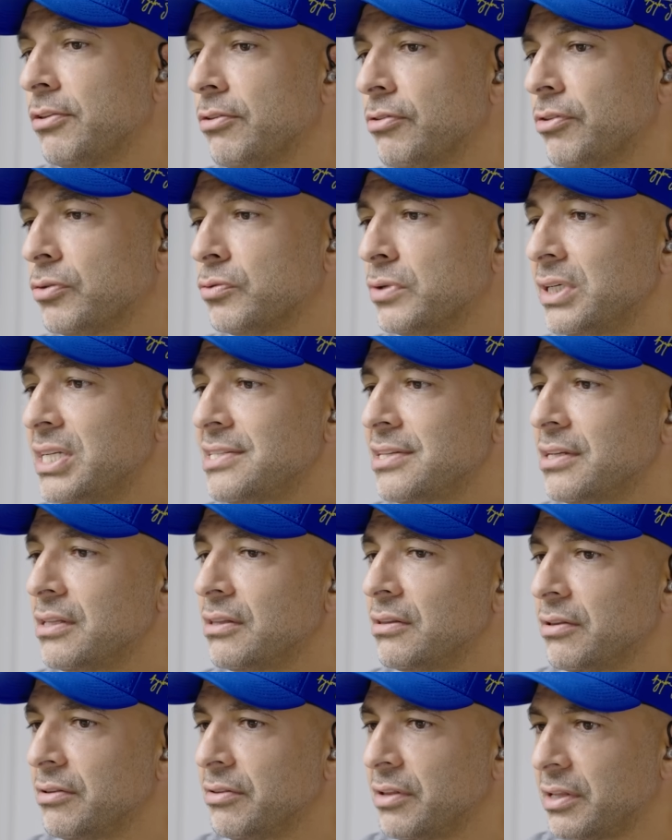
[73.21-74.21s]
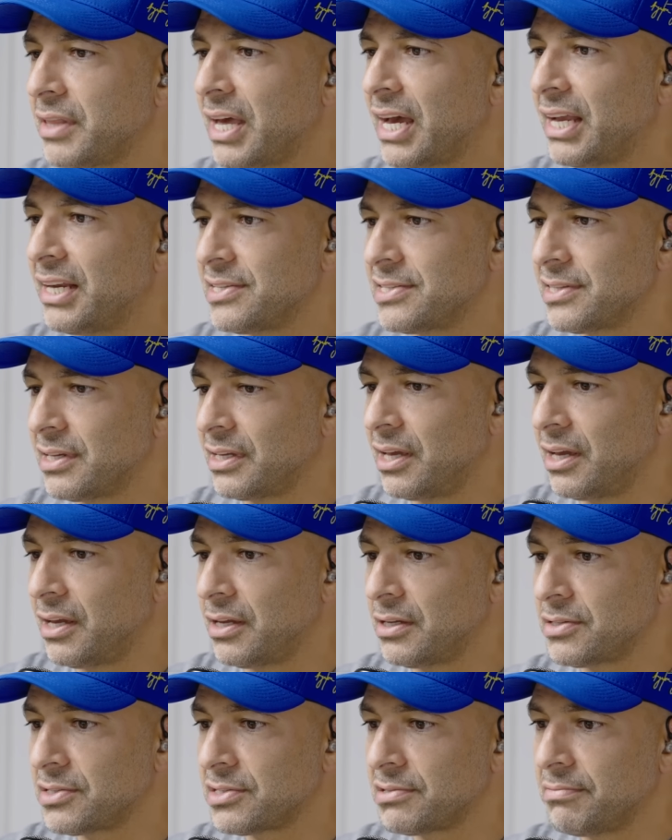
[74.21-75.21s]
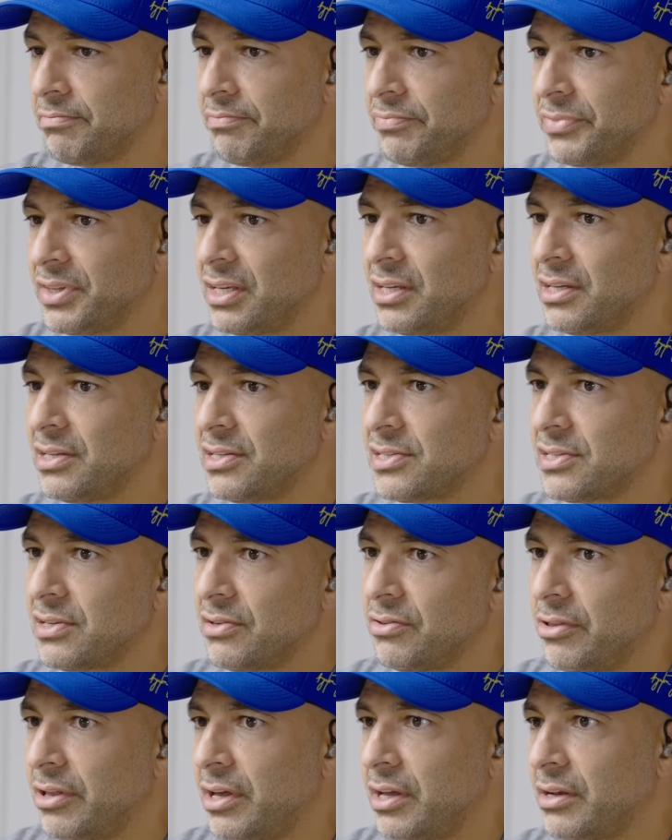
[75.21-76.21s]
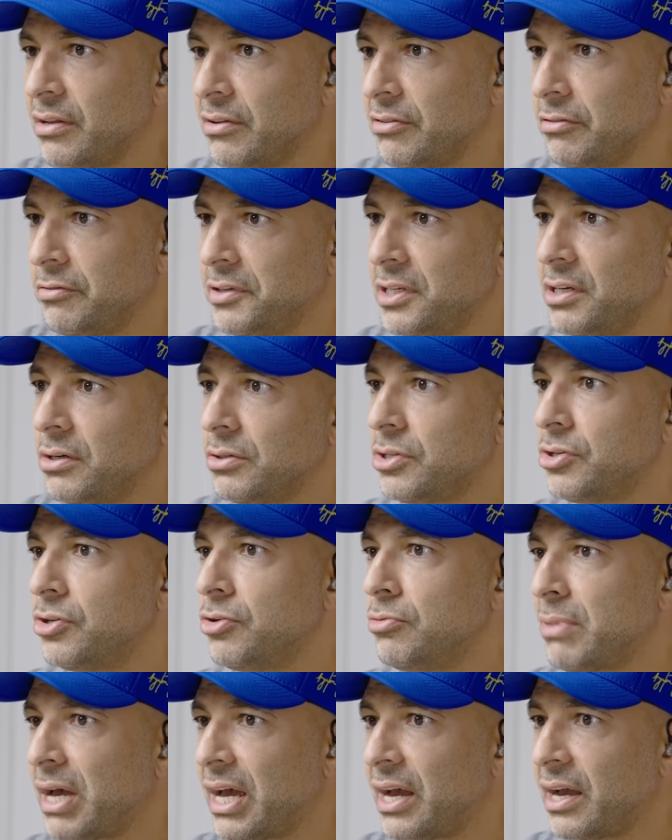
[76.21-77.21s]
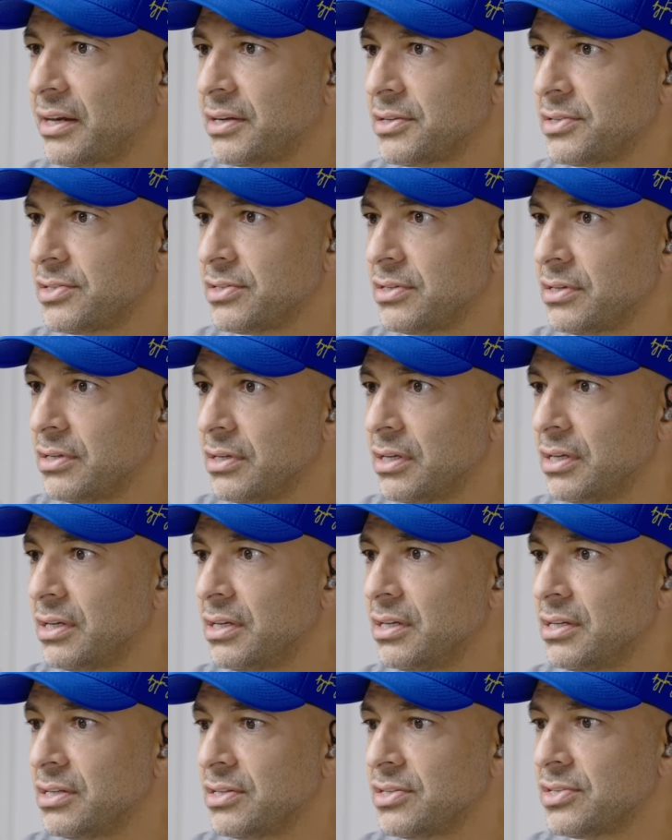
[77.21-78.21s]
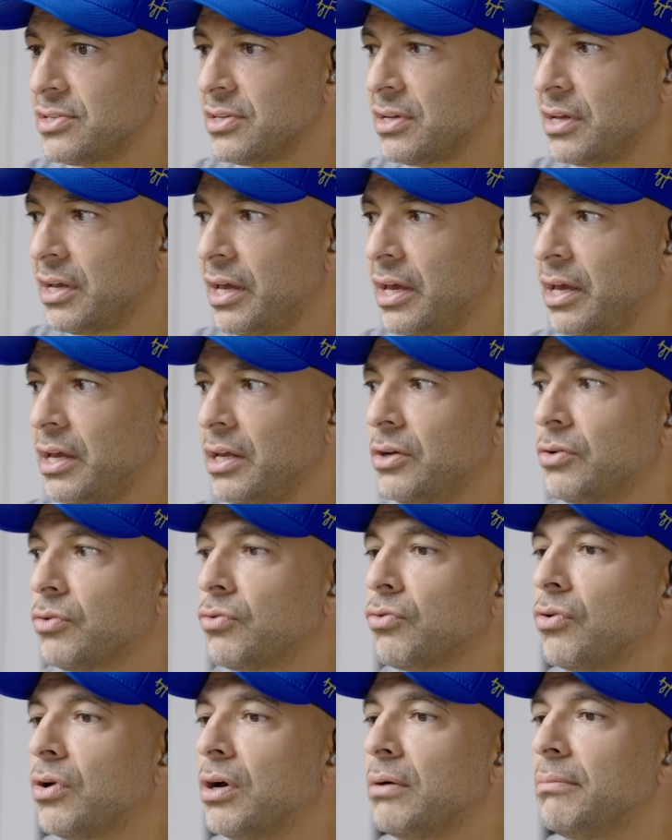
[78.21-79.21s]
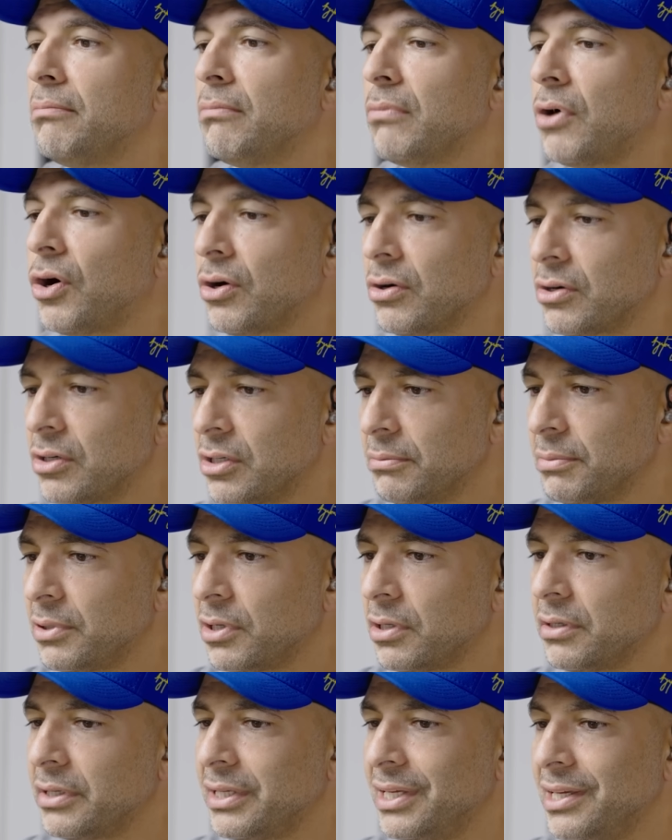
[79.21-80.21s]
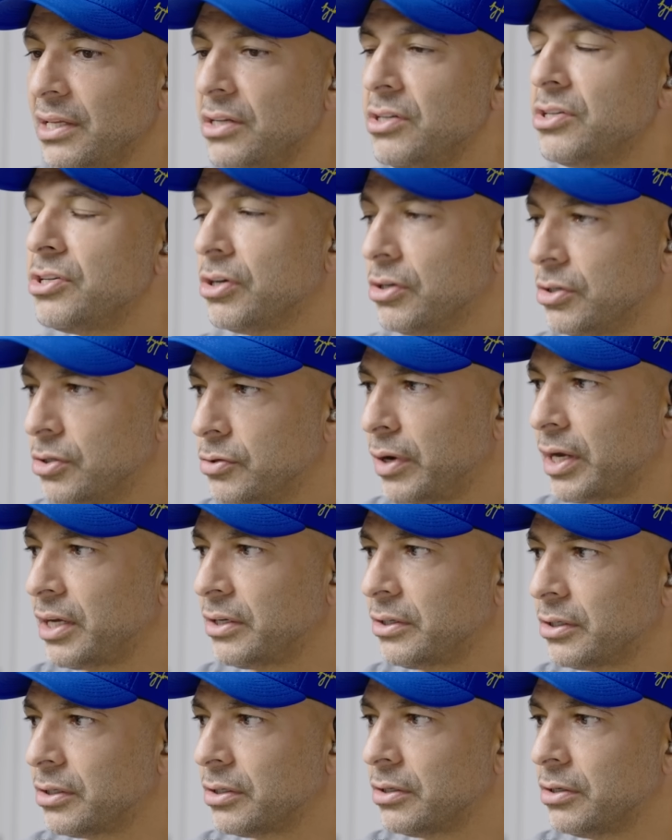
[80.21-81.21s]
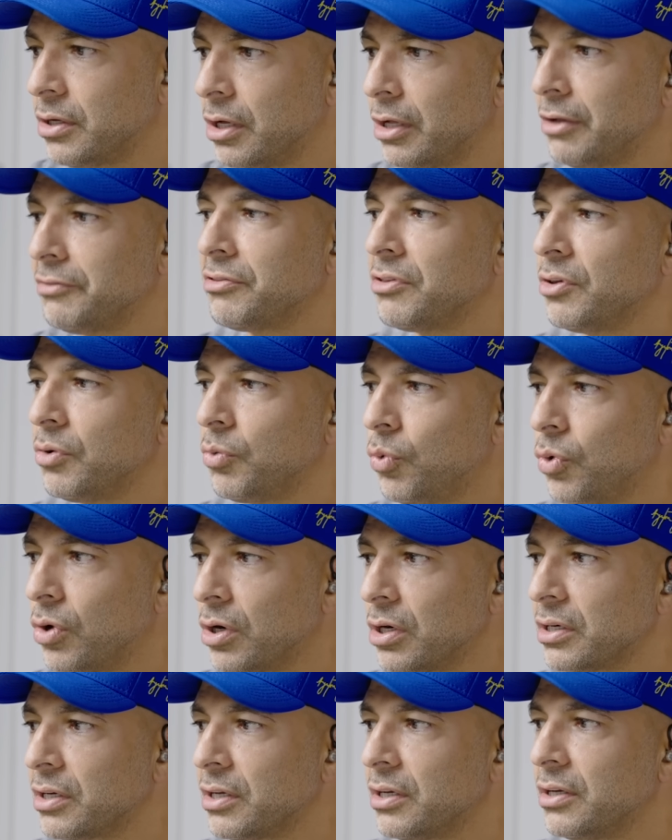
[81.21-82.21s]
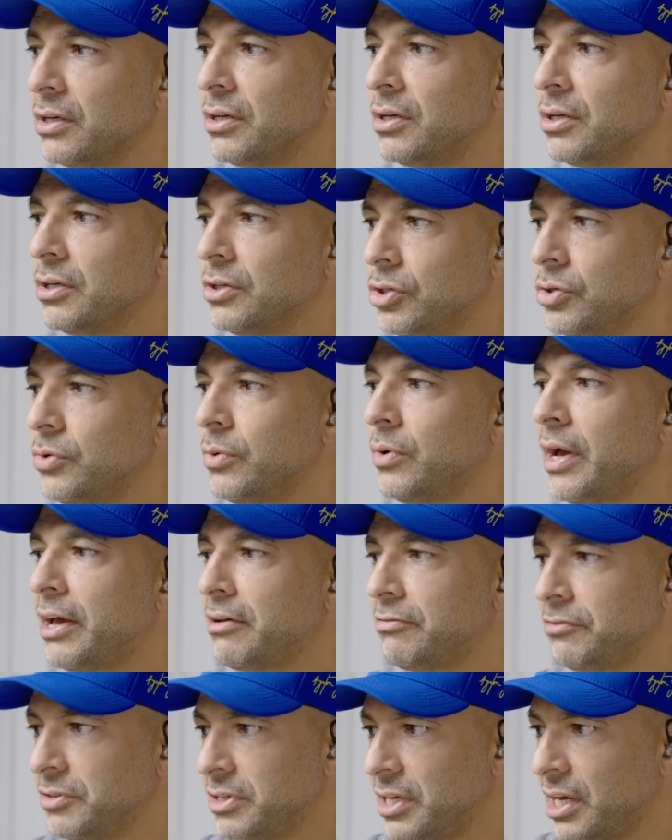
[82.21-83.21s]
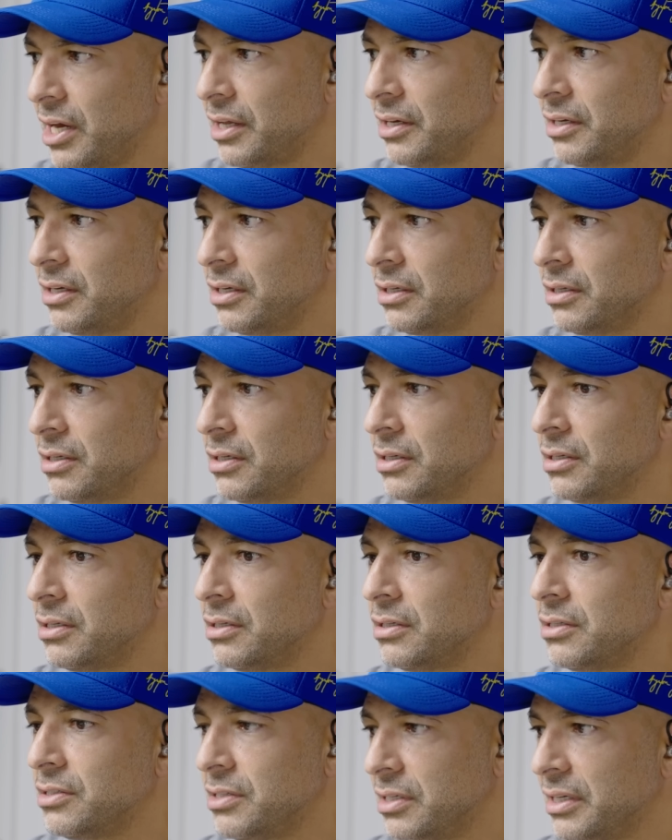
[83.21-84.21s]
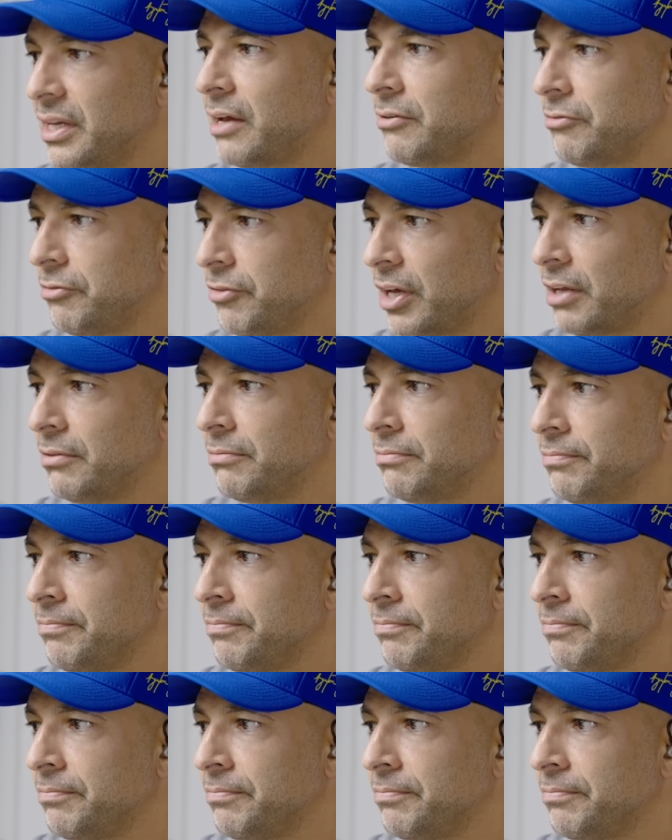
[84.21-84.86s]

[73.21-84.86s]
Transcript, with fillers: The reason that that is the case is that VO2 max is a remarkable integrator of the work you have done to get fit.